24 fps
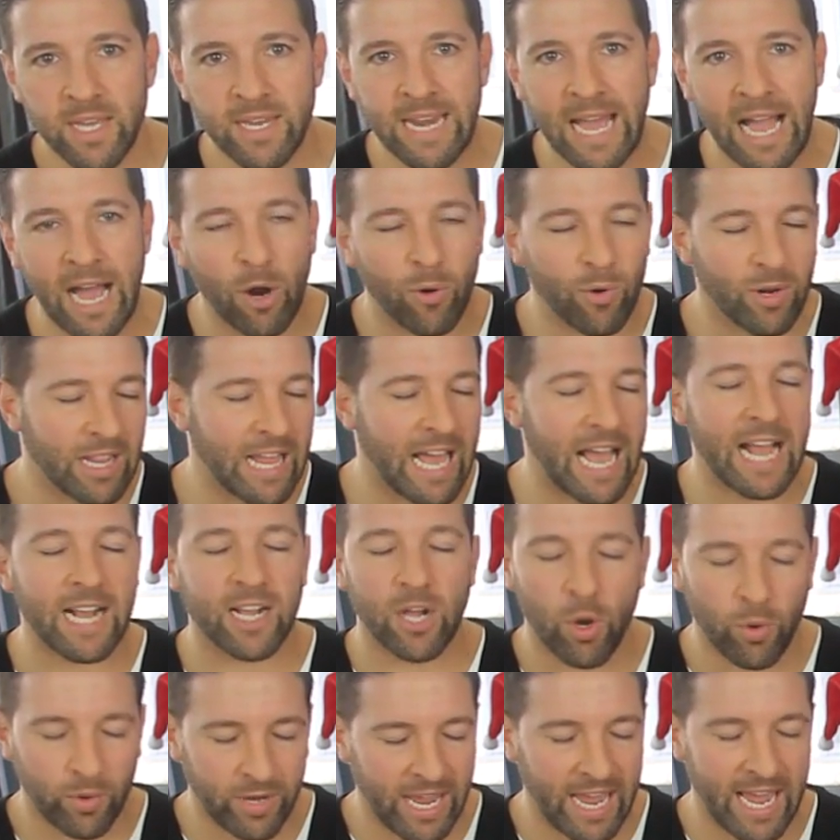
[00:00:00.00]
Now relax,
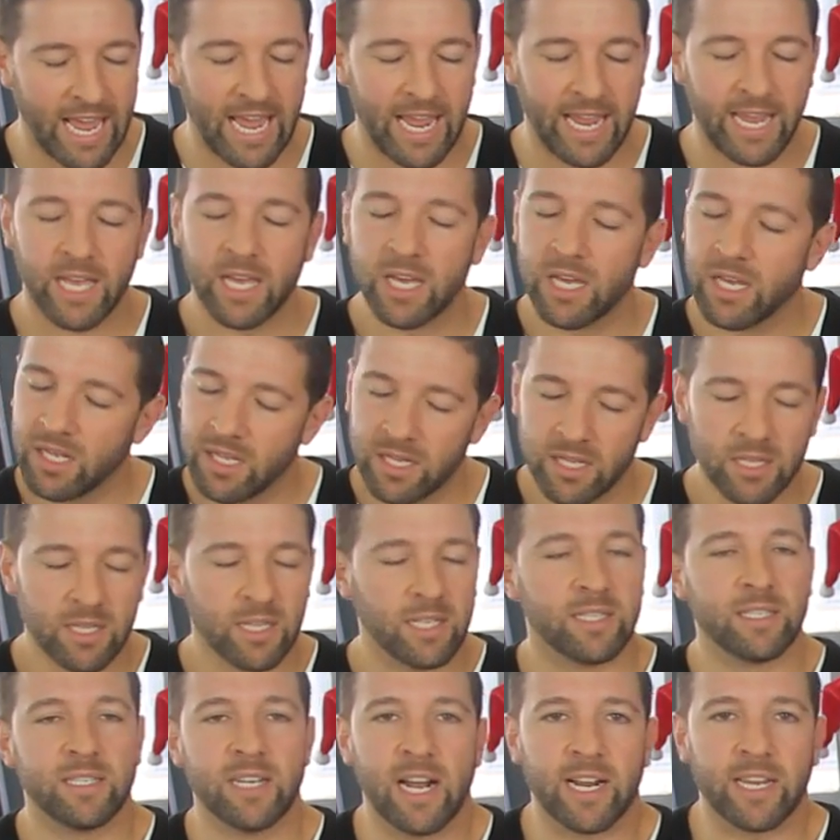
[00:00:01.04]
okay,
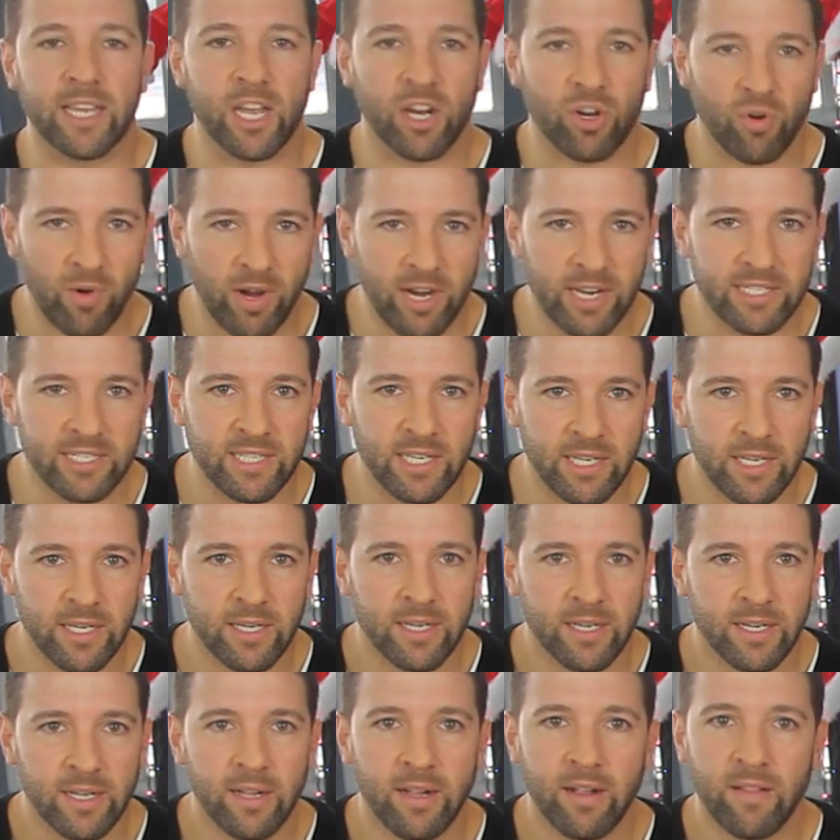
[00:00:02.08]
let's not get crazy.
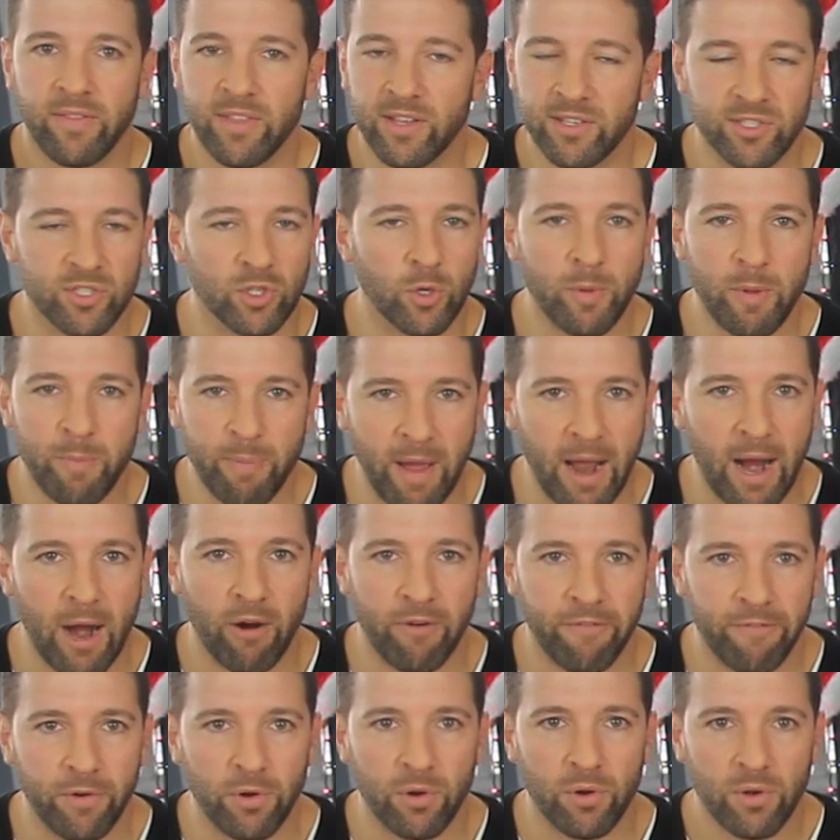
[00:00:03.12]
They'll still be
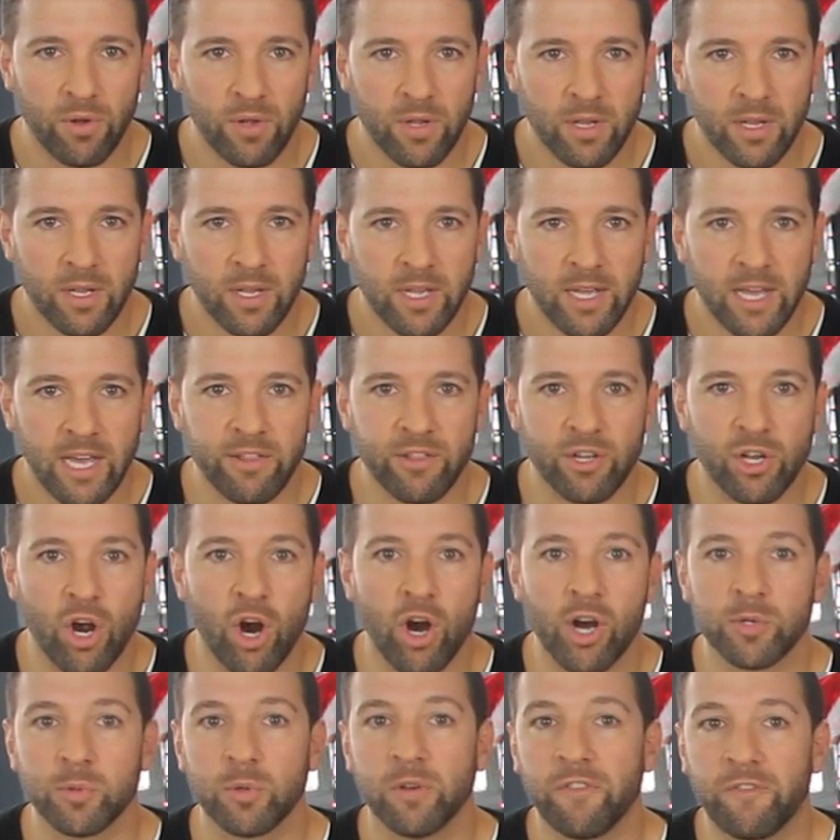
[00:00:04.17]
powerful, and the
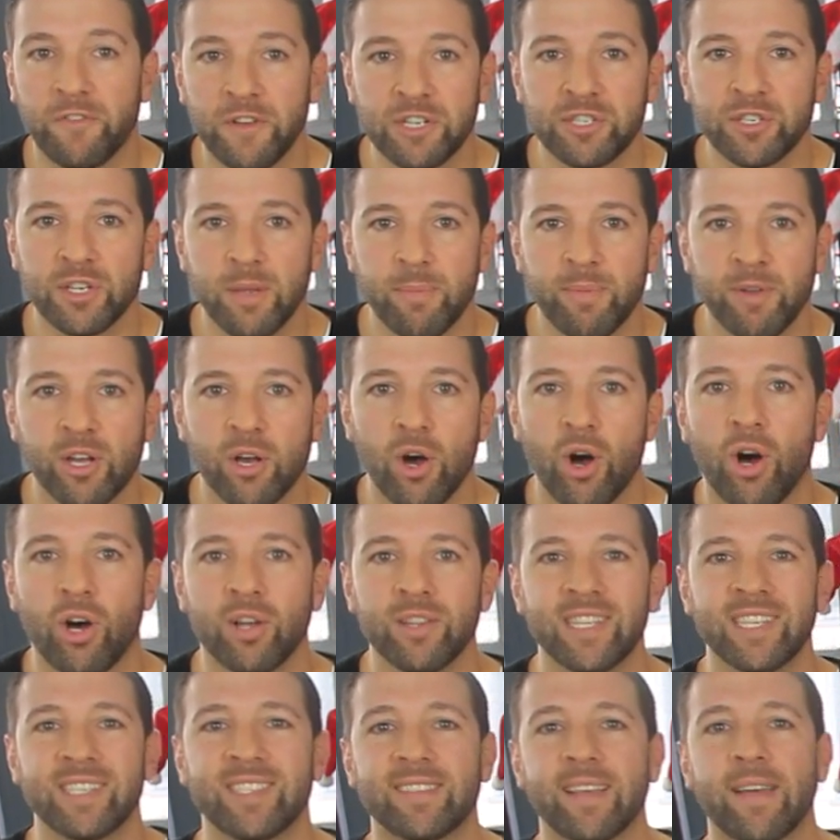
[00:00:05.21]
cars will officially be
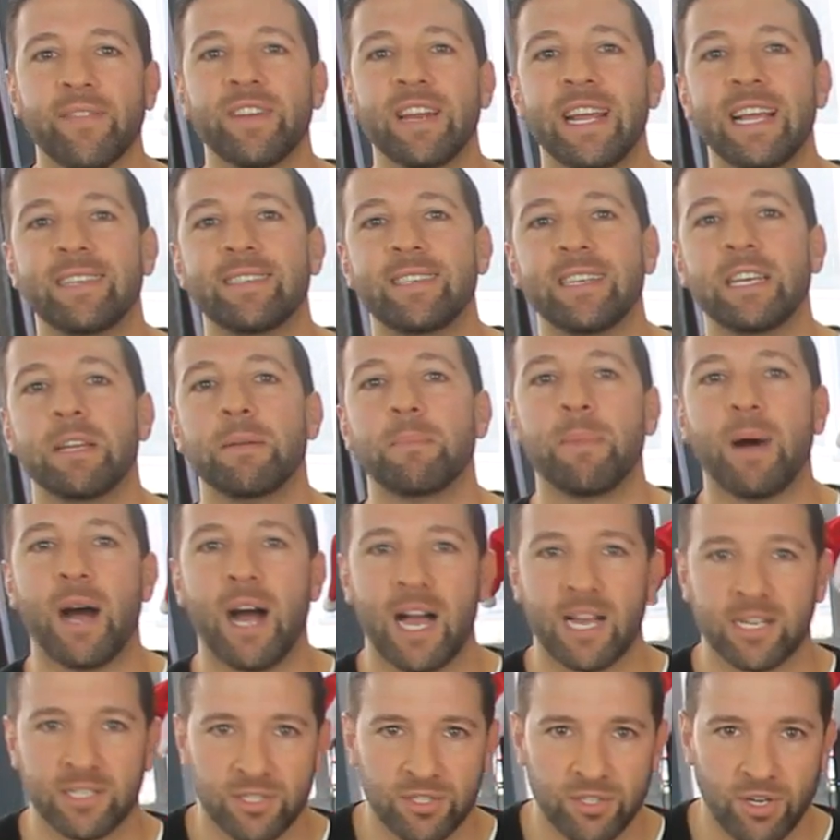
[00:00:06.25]
called the 718
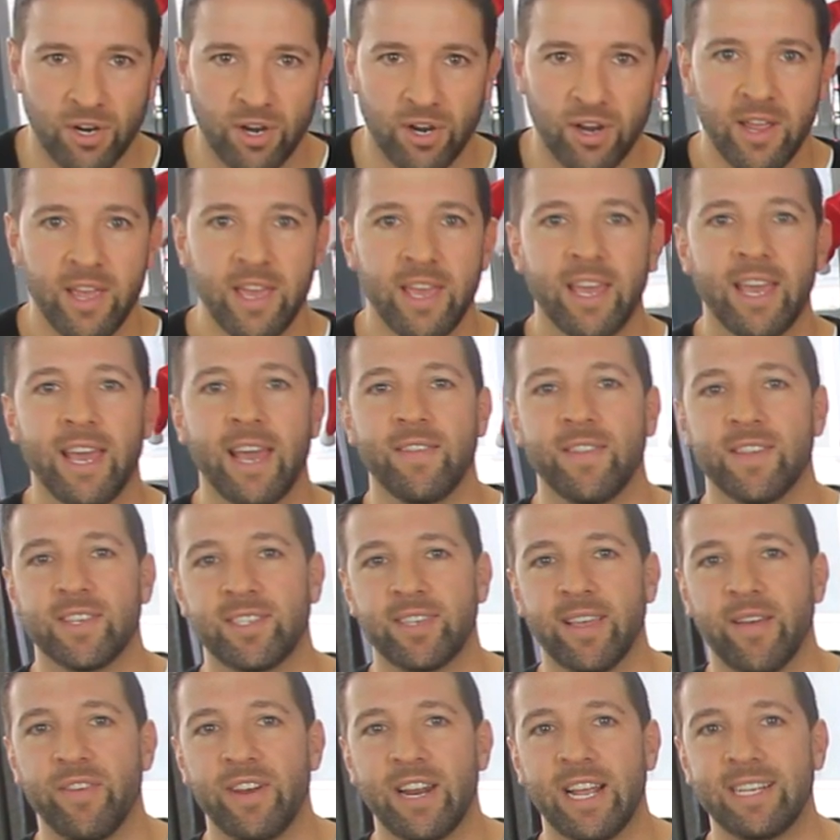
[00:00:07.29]
Boxster and the
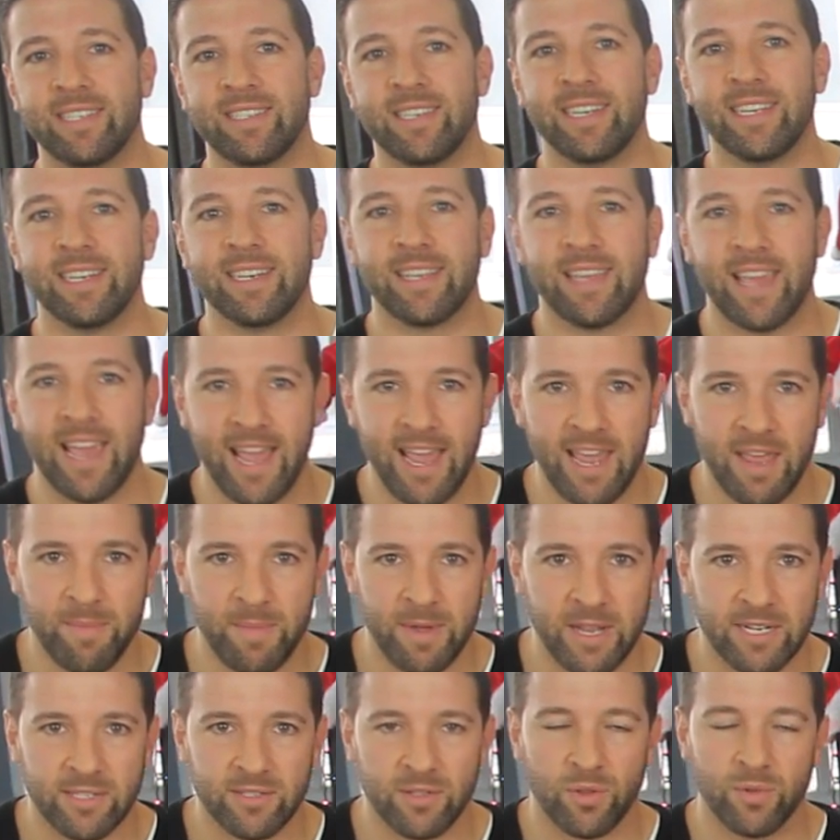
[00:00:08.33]
718
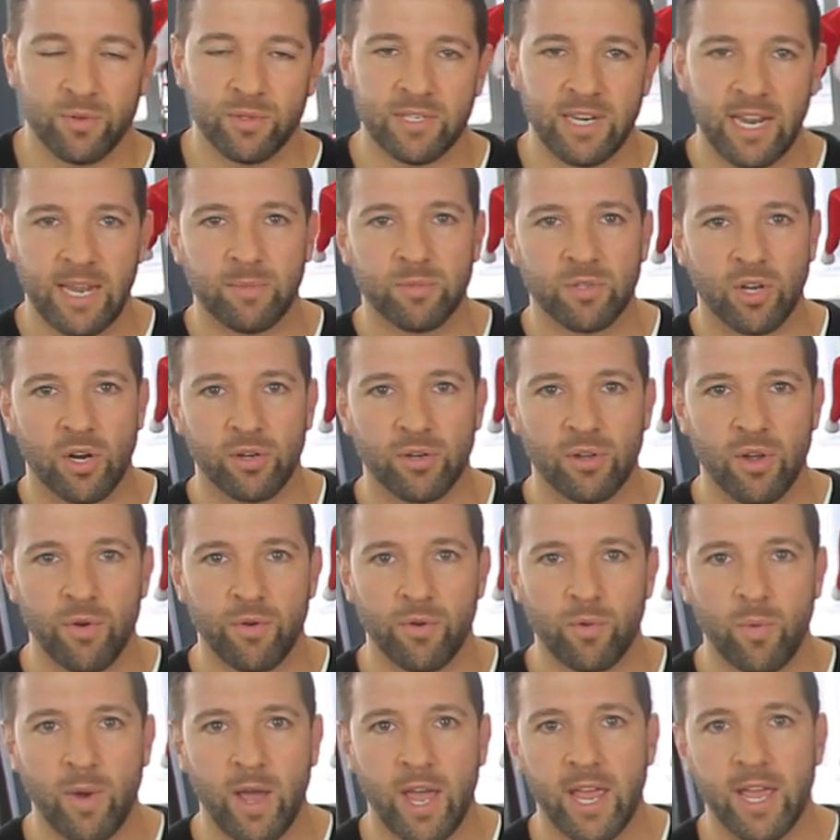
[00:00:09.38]
Cayman, so those names aren't
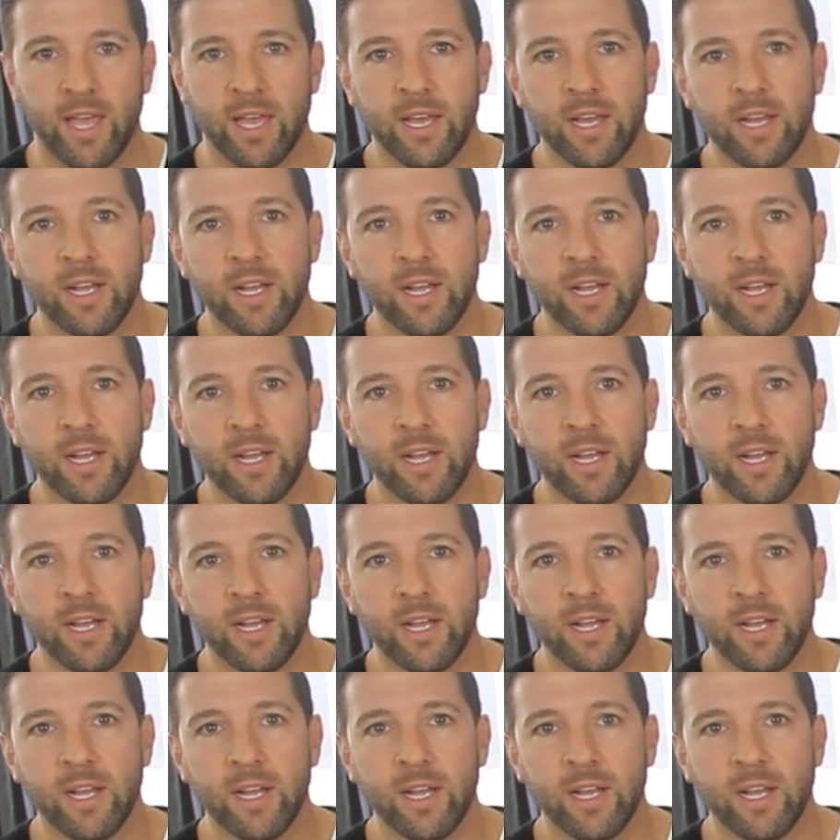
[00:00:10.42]
going away.